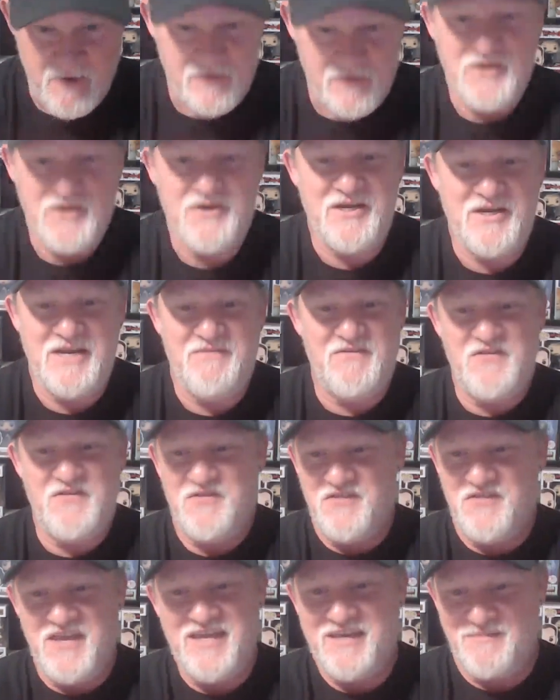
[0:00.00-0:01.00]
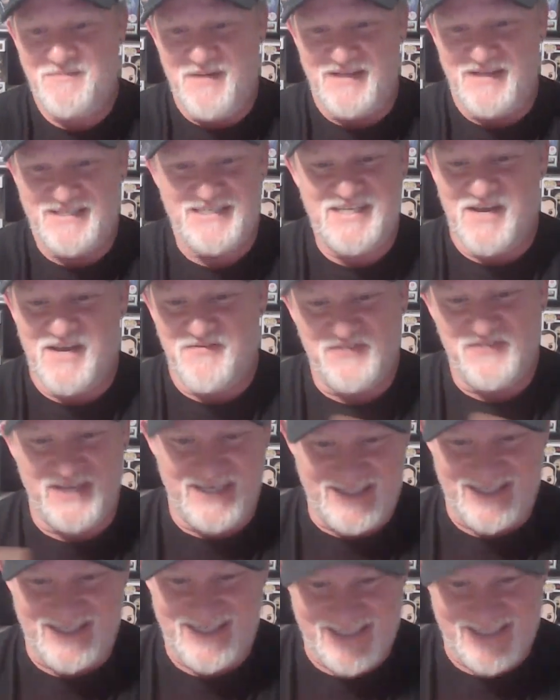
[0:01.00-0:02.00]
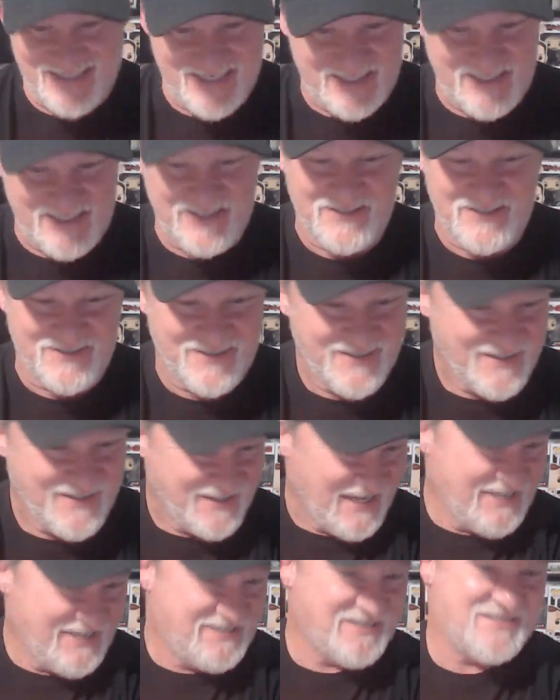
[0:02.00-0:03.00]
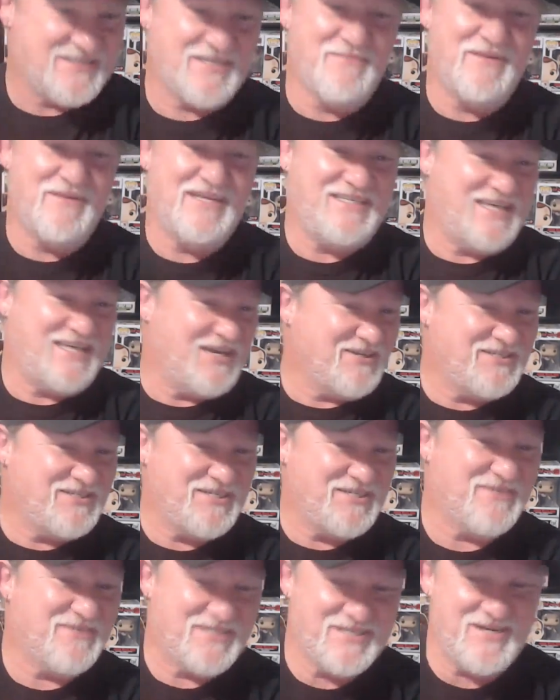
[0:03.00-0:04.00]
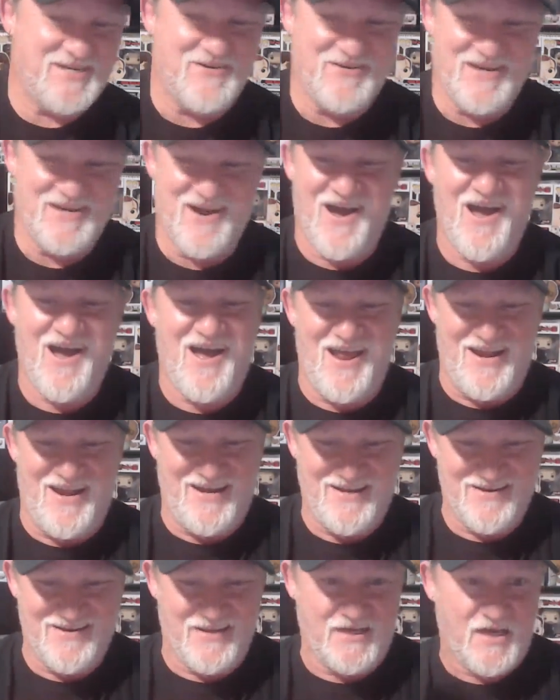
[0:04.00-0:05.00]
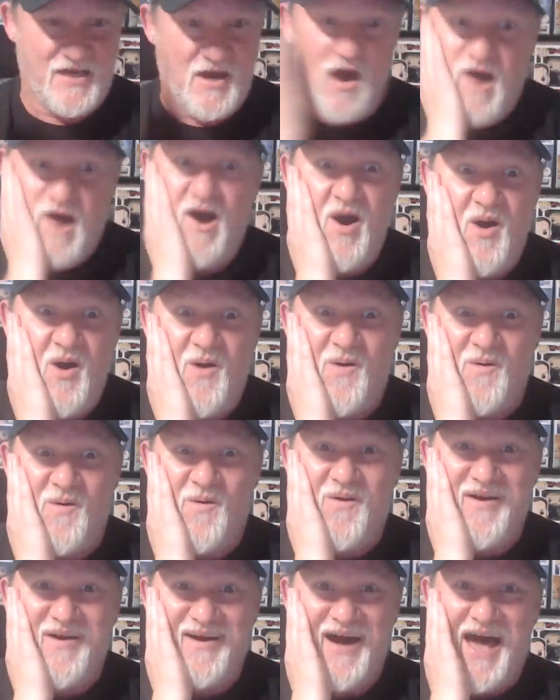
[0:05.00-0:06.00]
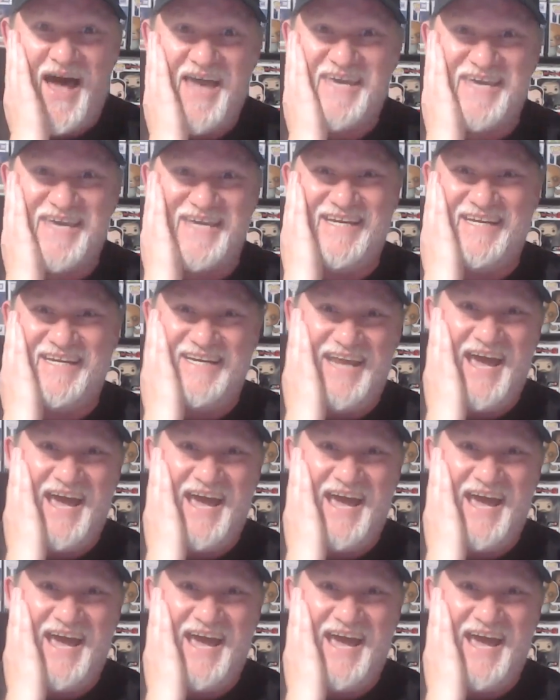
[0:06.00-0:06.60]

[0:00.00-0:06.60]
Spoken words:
you don't even think about stuff like this until somebody tells you what's going on and you're like, oh, I get it